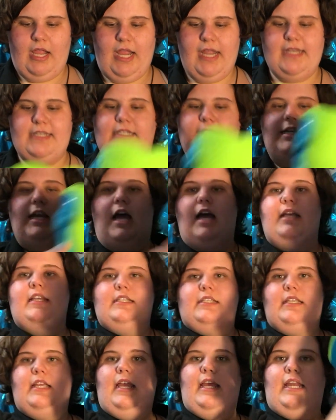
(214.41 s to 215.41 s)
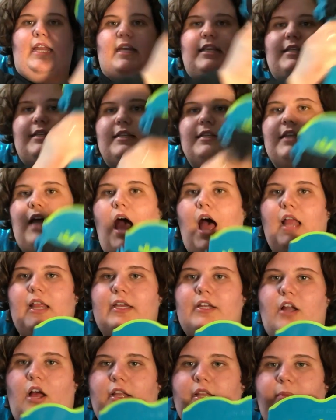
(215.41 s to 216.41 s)
It is
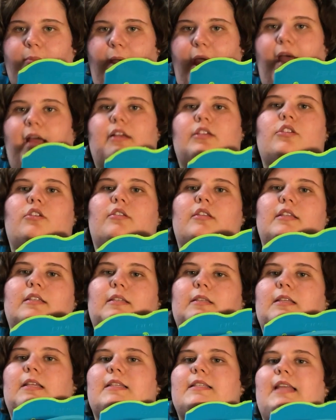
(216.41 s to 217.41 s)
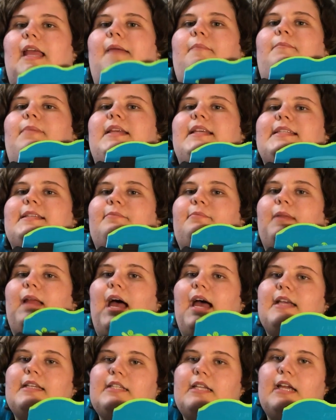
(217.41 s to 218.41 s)
solid on the back, so this is the same piece of
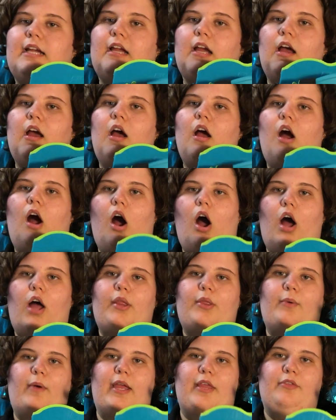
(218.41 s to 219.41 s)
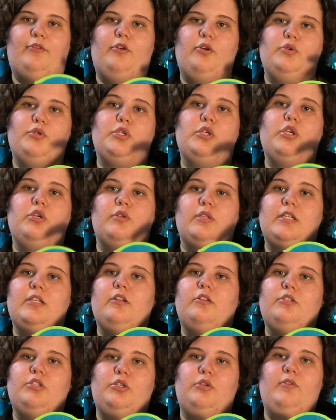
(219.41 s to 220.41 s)
plastic all the way through, so you
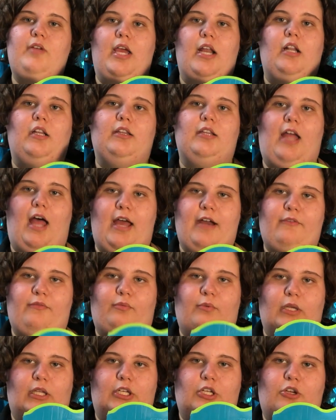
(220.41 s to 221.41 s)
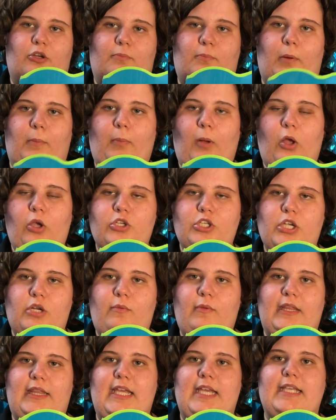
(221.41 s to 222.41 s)
still do get a lot of really good
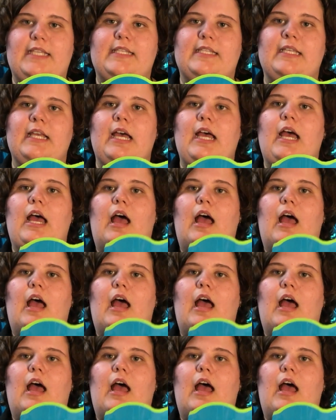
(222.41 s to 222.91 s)
propulsion with this,